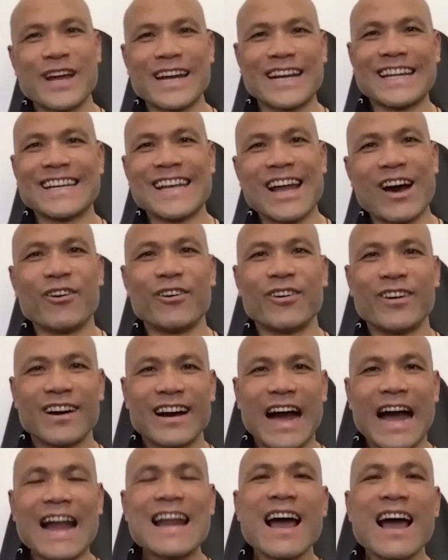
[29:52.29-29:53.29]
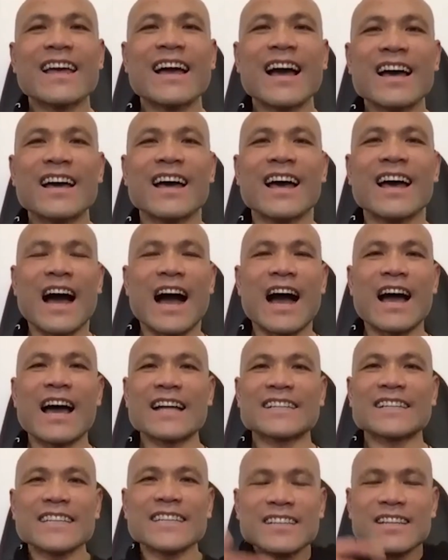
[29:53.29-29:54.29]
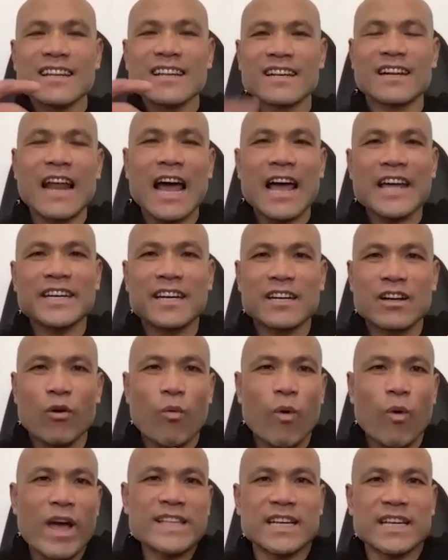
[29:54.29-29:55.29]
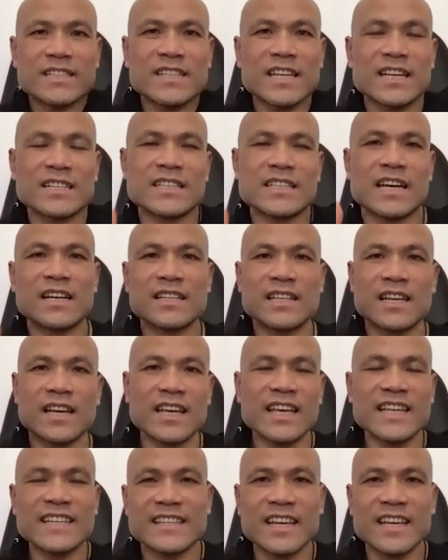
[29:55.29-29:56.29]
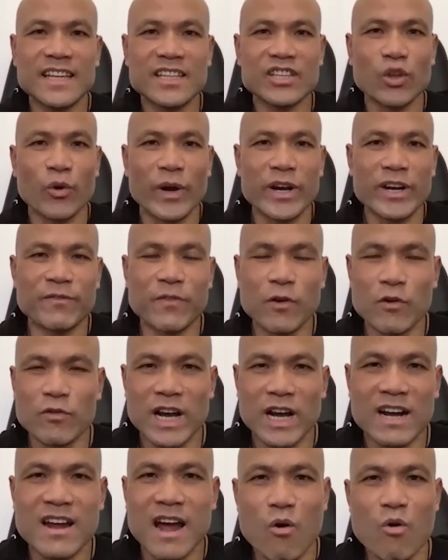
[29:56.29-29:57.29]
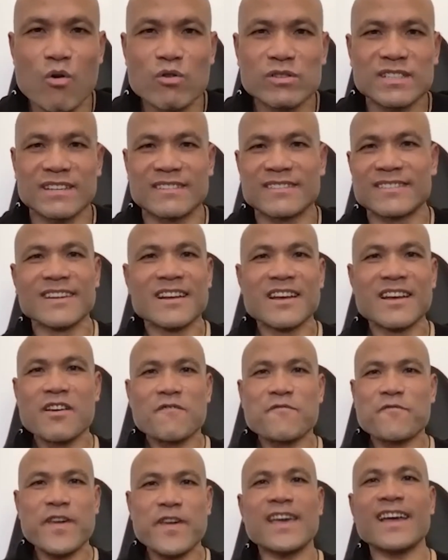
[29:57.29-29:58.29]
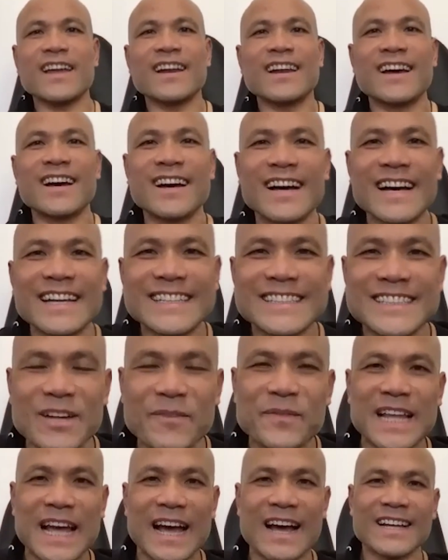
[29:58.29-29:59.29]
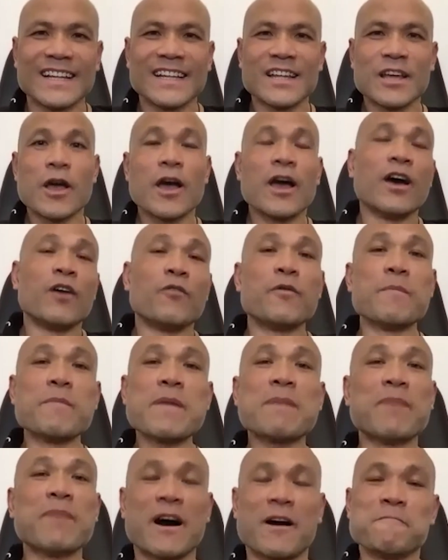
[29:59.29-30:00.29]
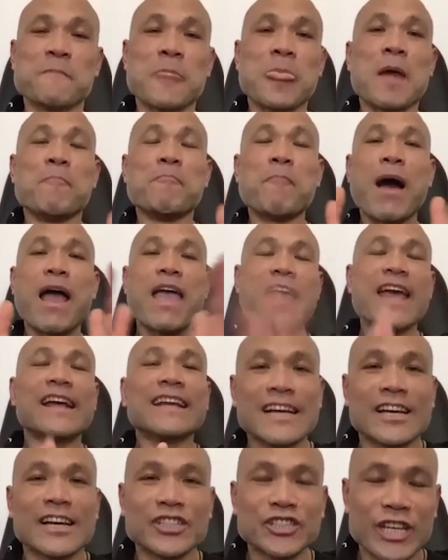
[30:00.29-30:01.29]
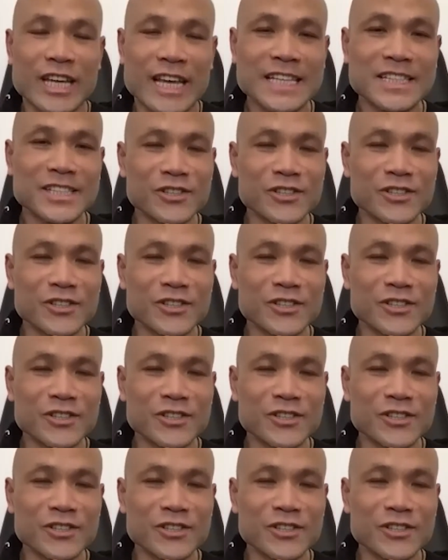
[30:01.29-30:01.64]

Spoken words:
no. I just like the way that he doing through the ghosts and feeler and stuff like that. Remember, my English is not